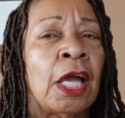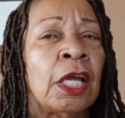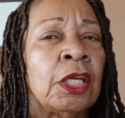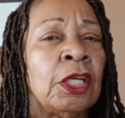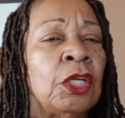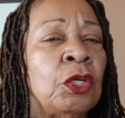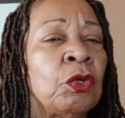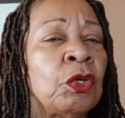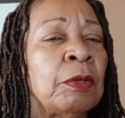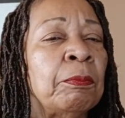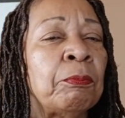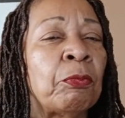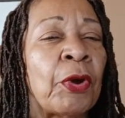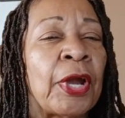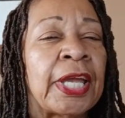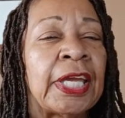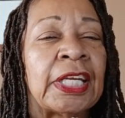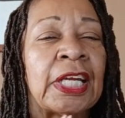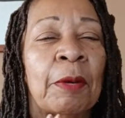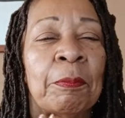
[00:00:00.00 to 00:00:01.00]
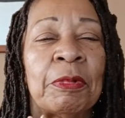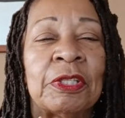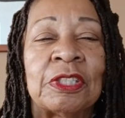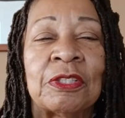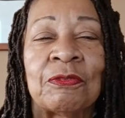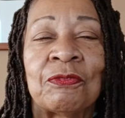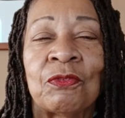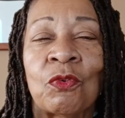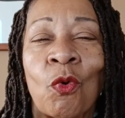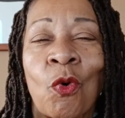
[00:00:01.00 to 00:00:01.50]
you can break it up into
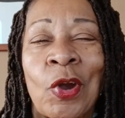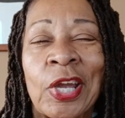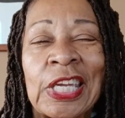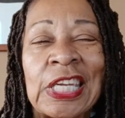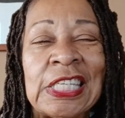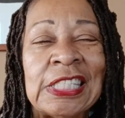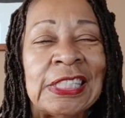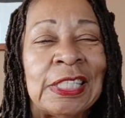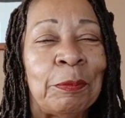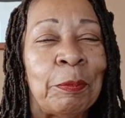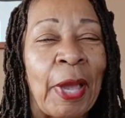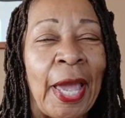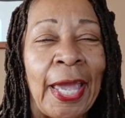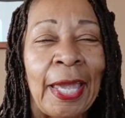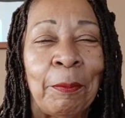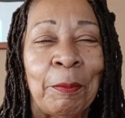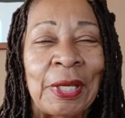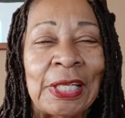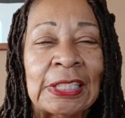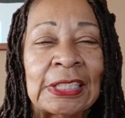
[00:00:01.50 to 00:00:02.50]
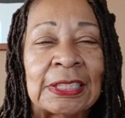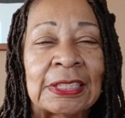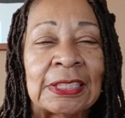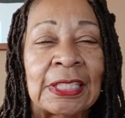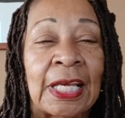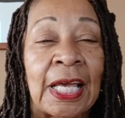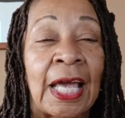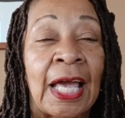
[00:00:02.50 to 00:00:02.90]
4 easy payments.